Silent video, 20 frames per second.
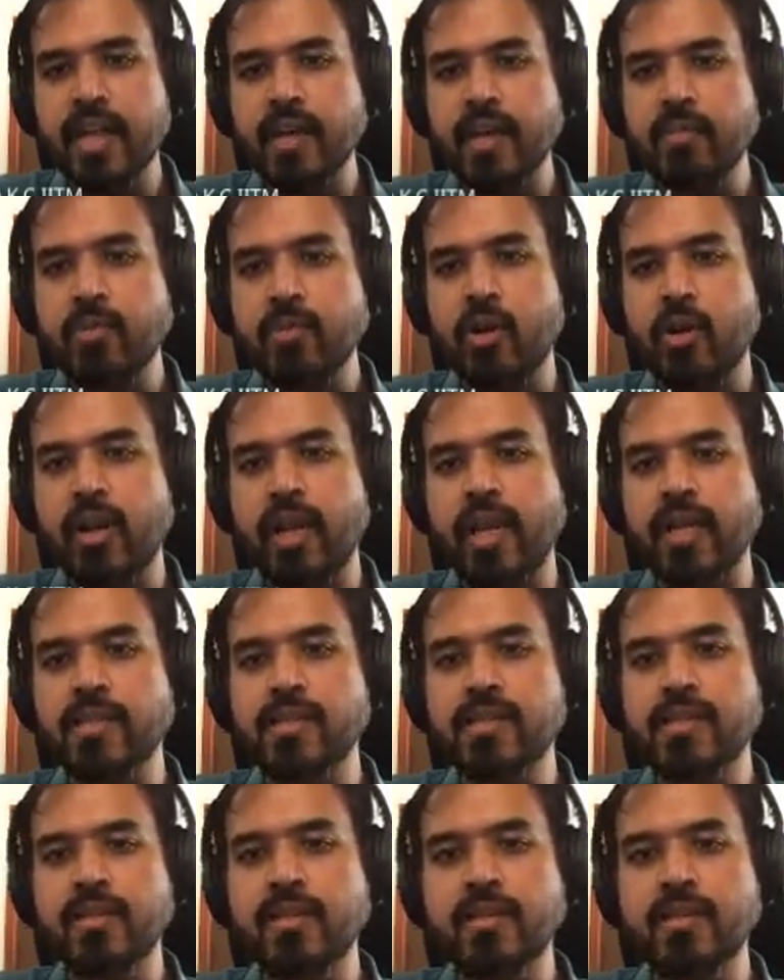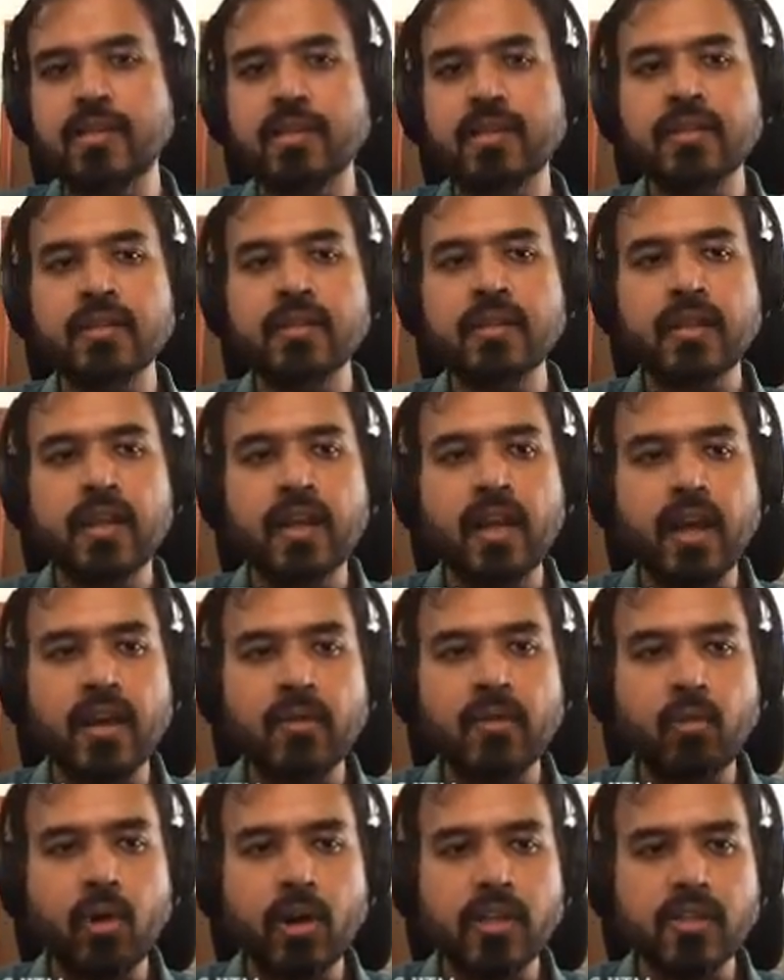a function actually. So
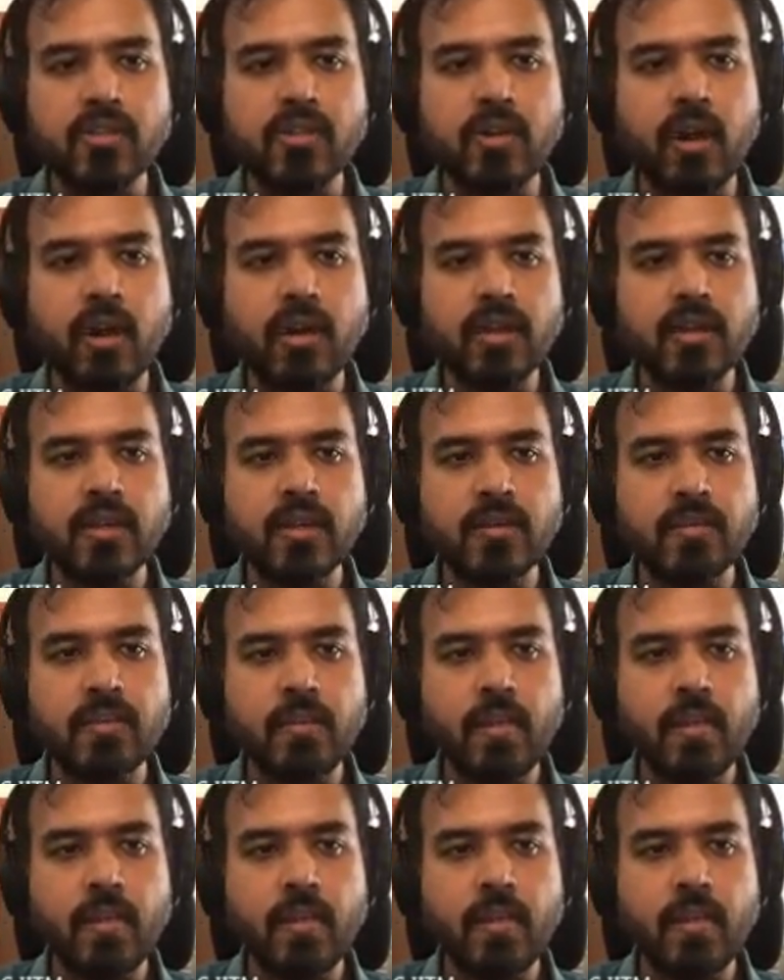everything else that we've